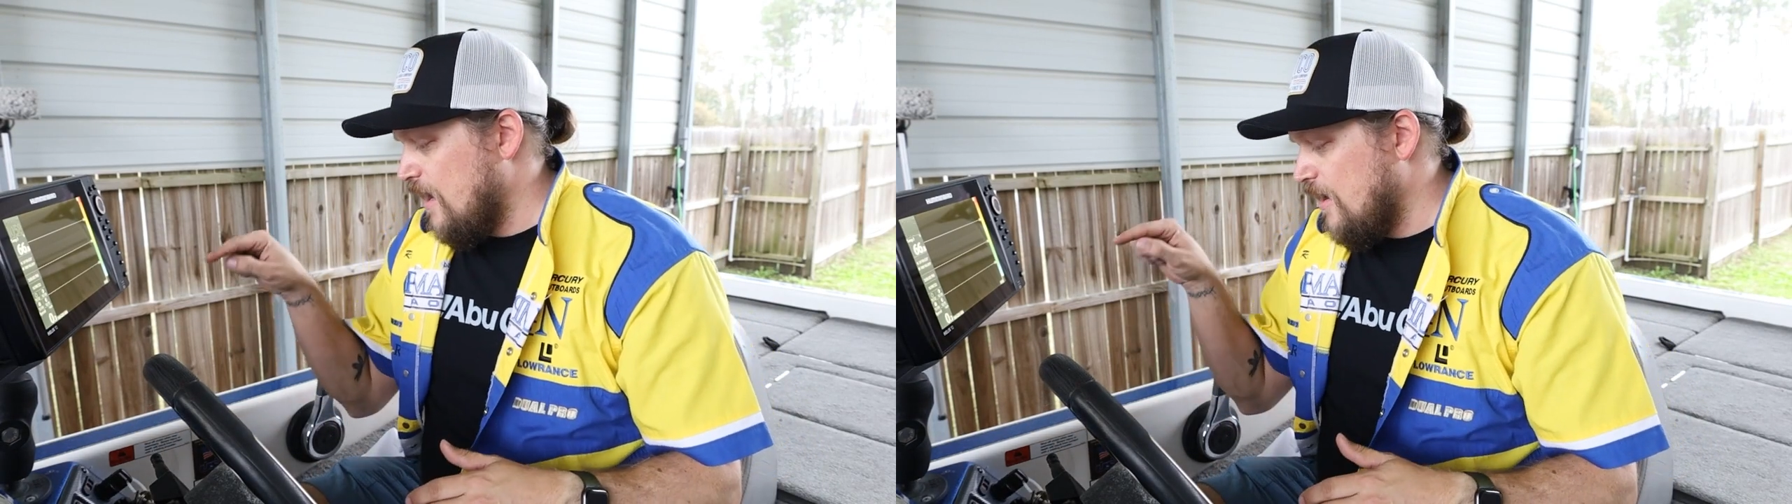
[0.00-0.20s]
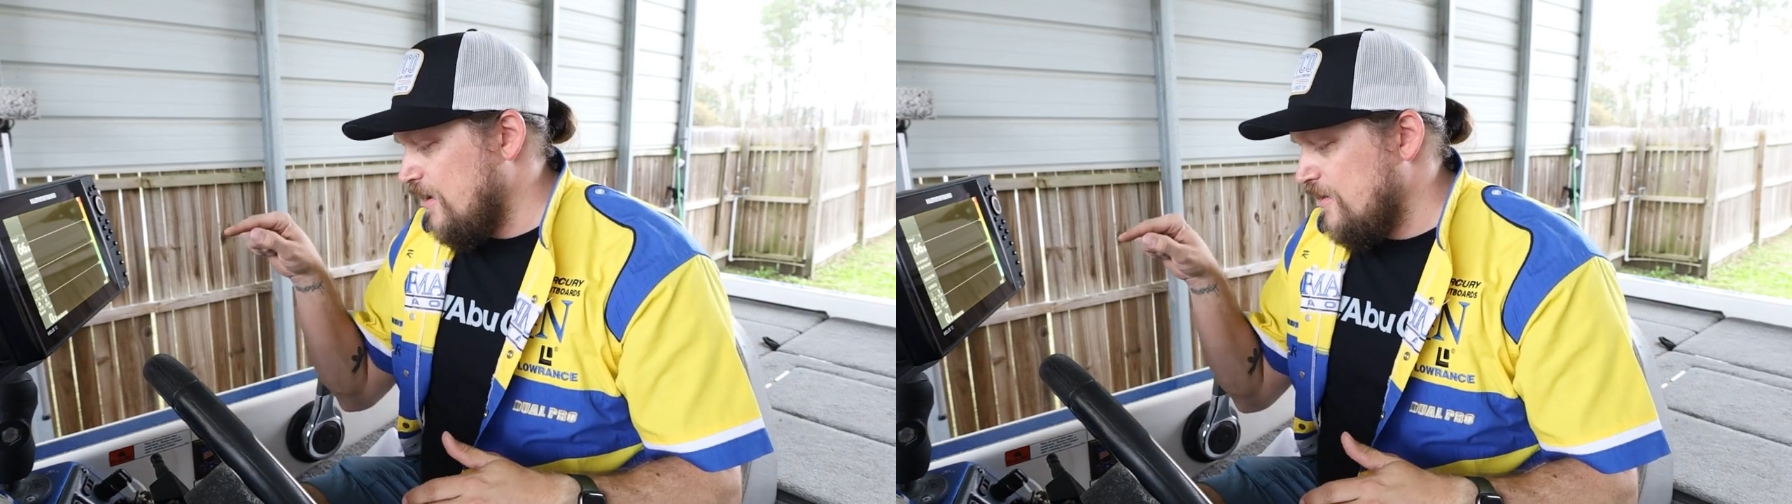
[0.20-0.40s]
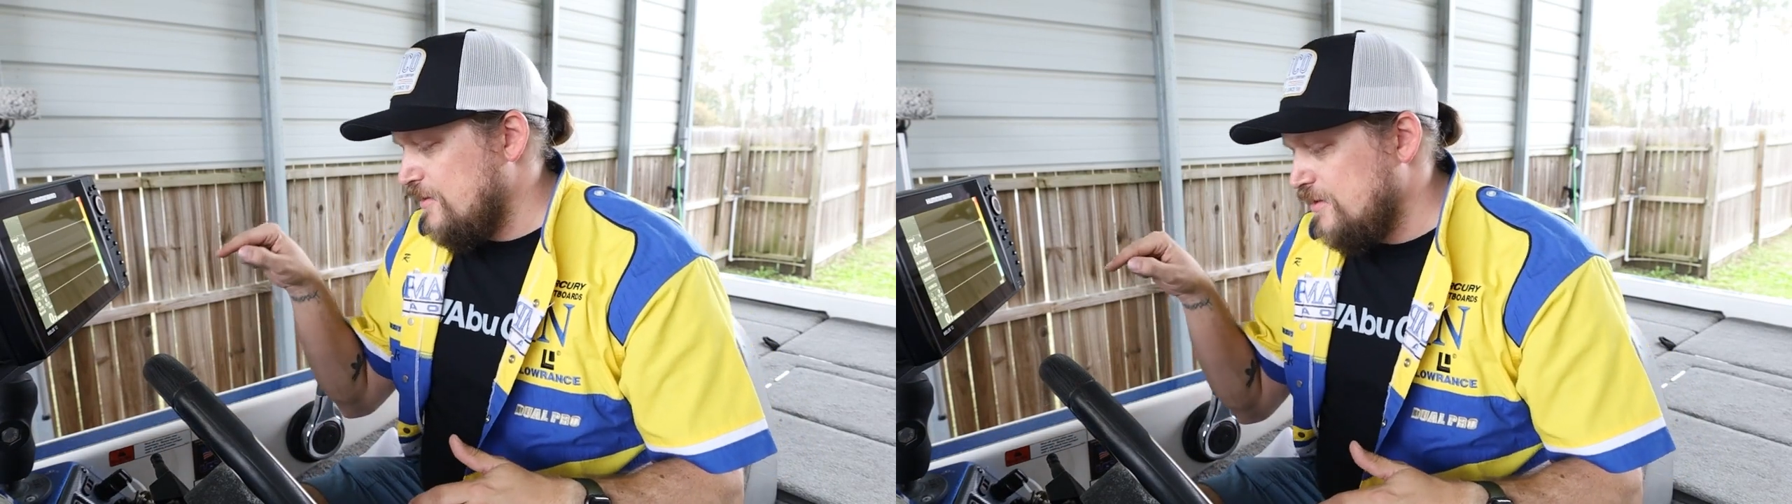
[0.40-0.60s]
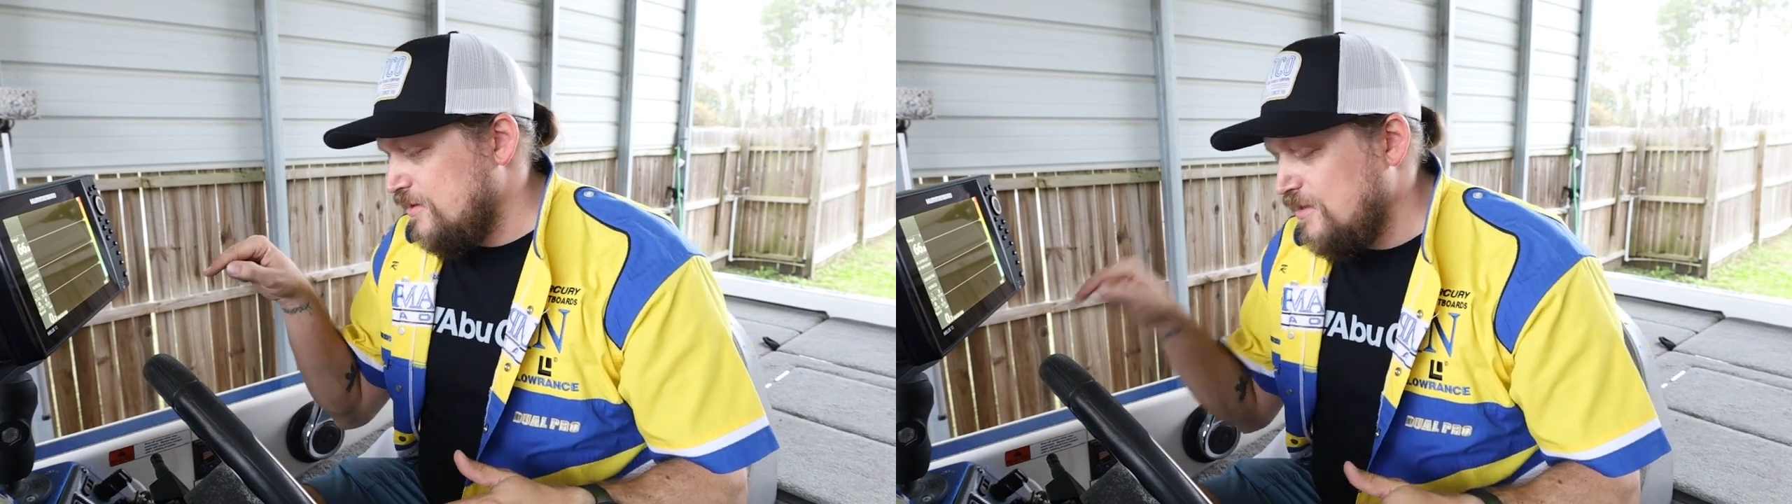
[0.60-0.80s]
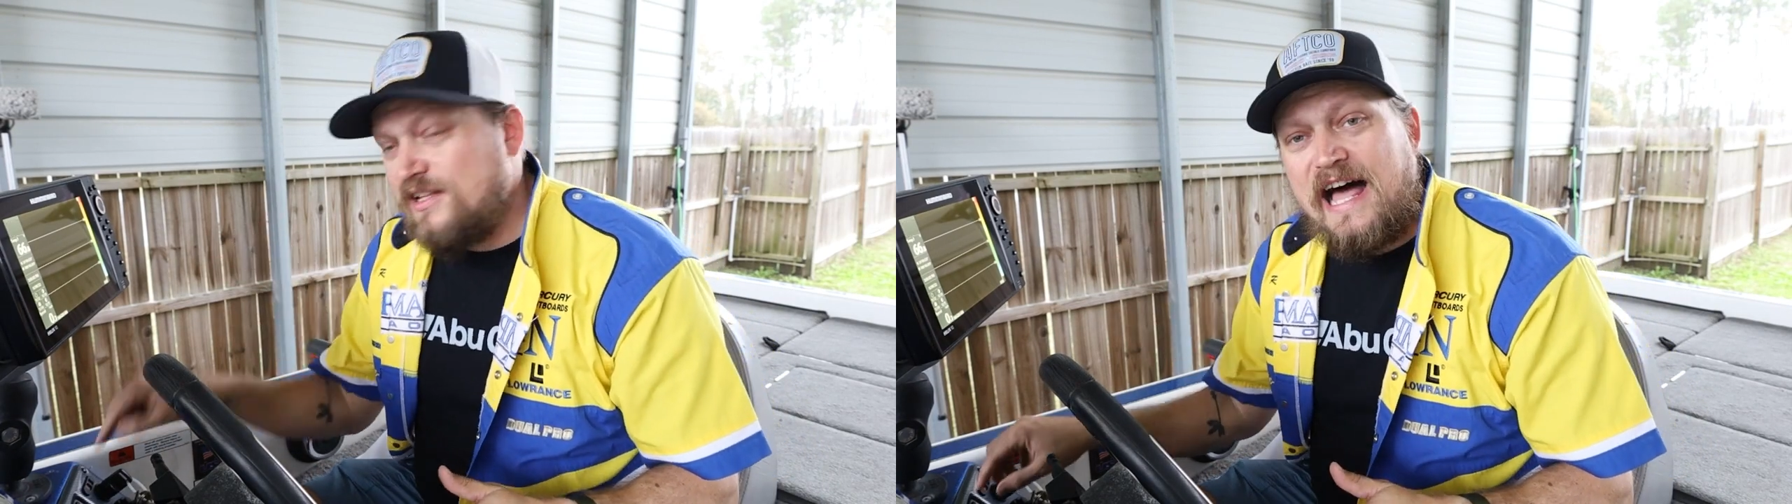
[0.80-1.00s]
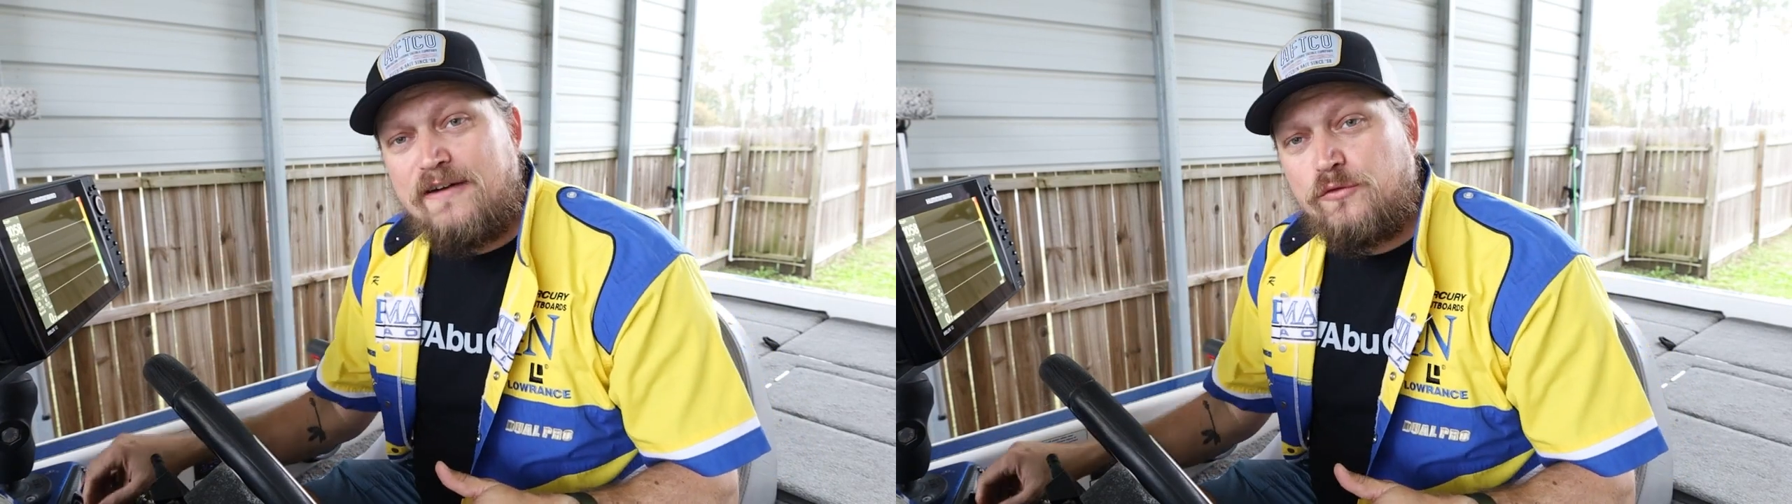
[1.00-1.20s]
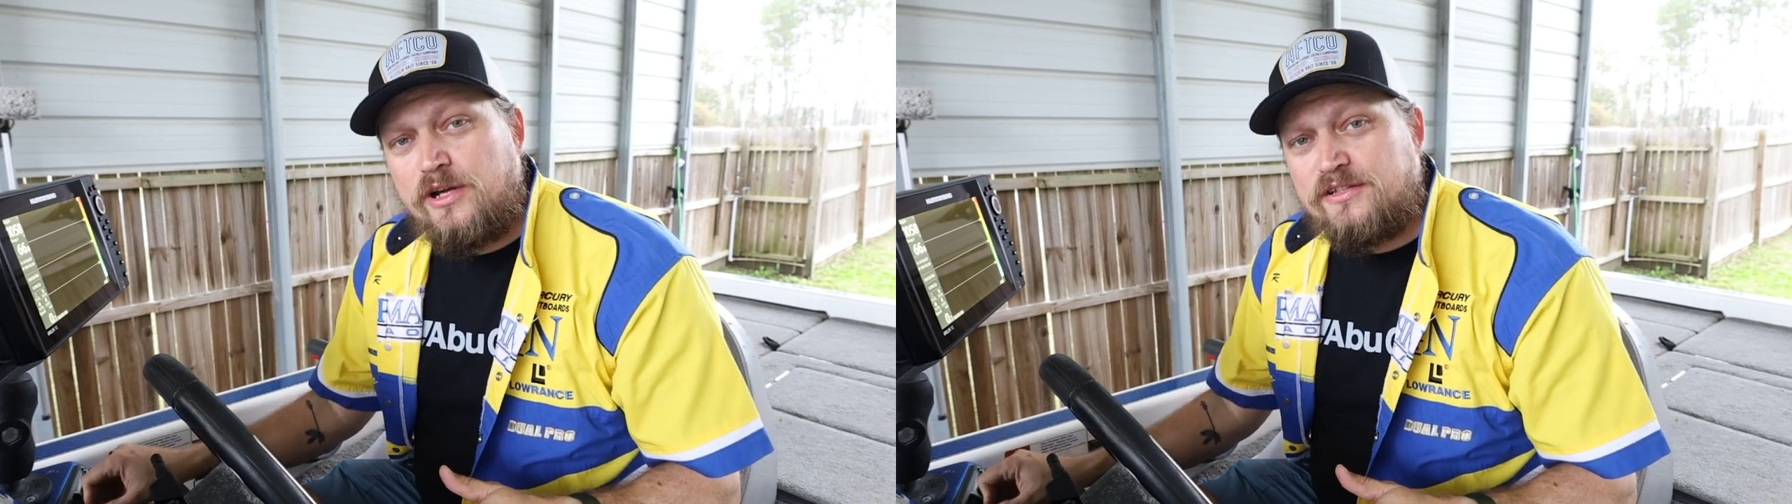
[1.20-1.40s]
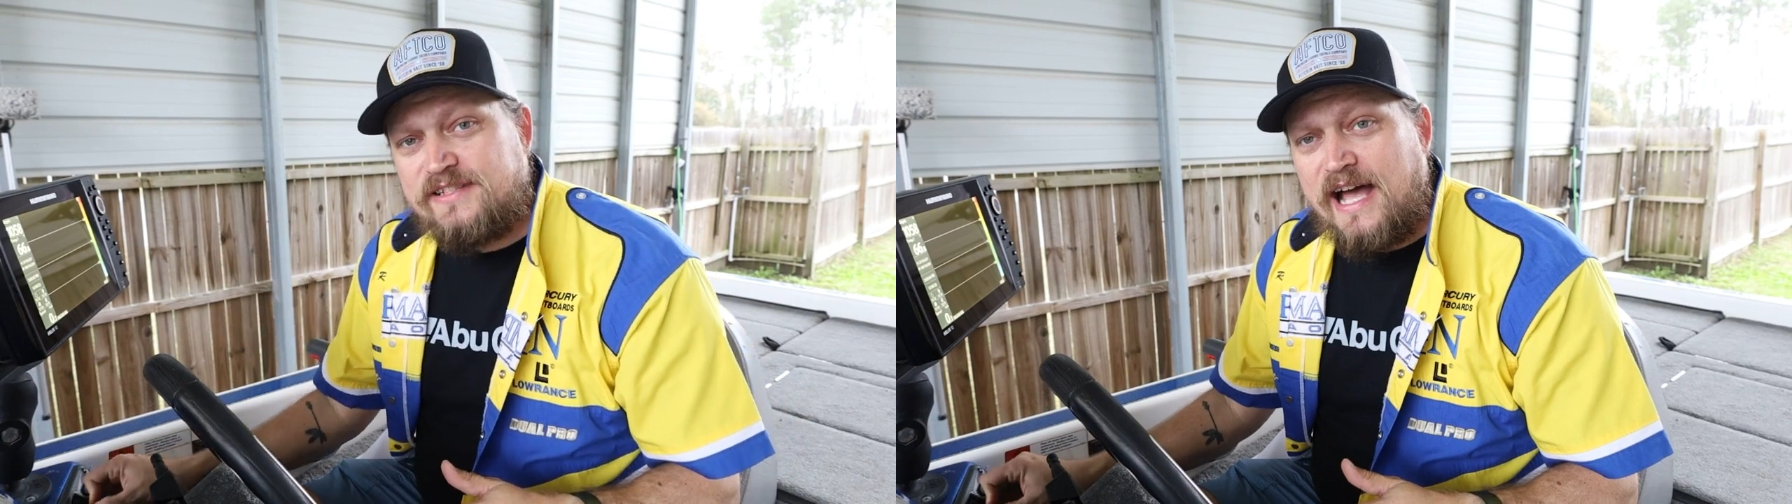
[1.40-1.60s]
uh, the live
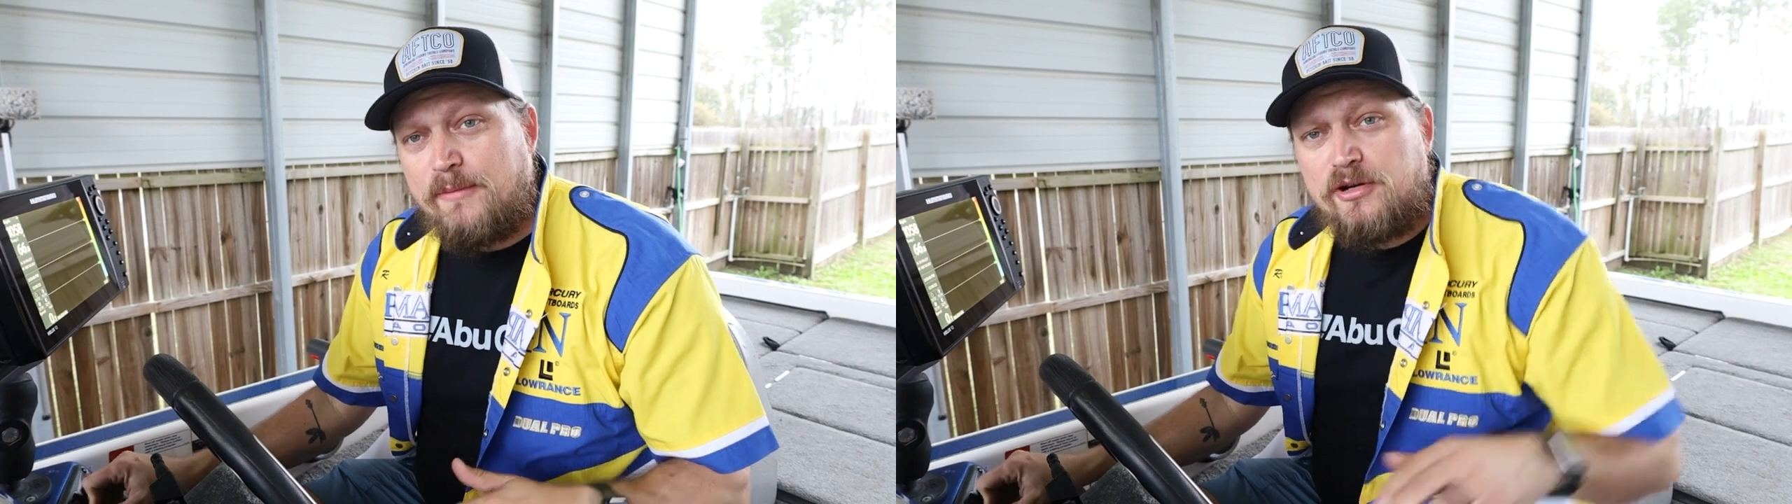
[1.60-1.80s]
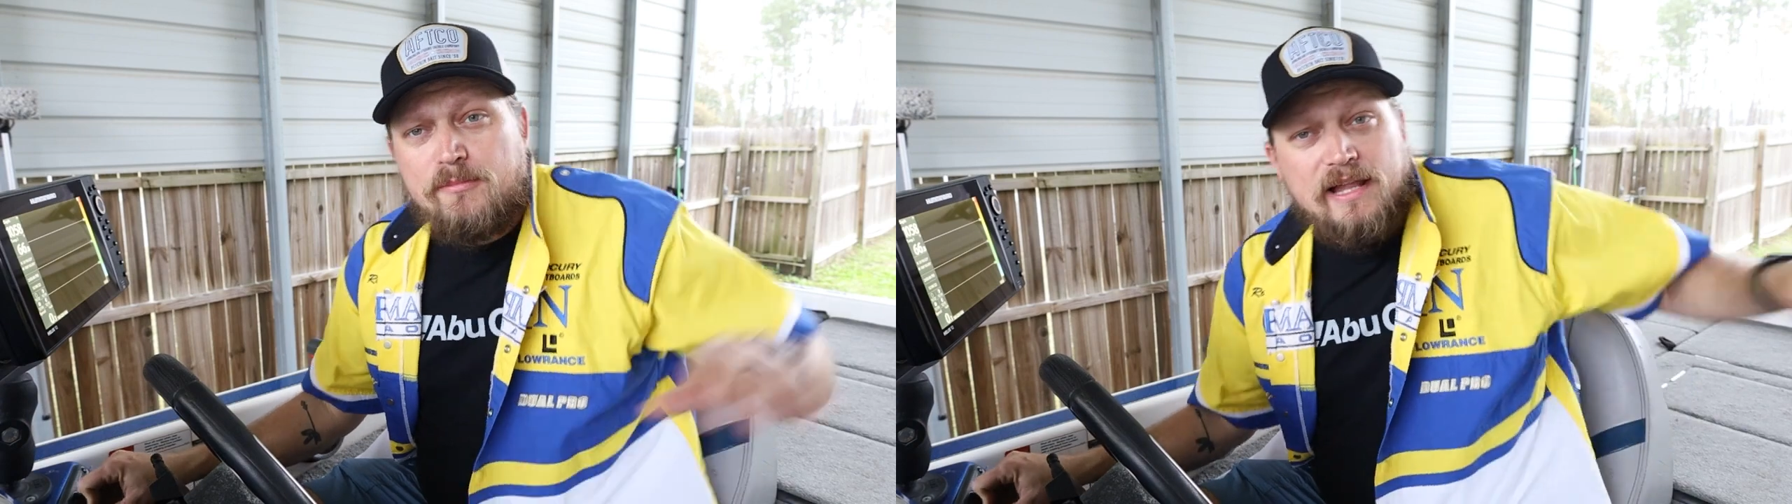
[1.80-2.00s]
well timer.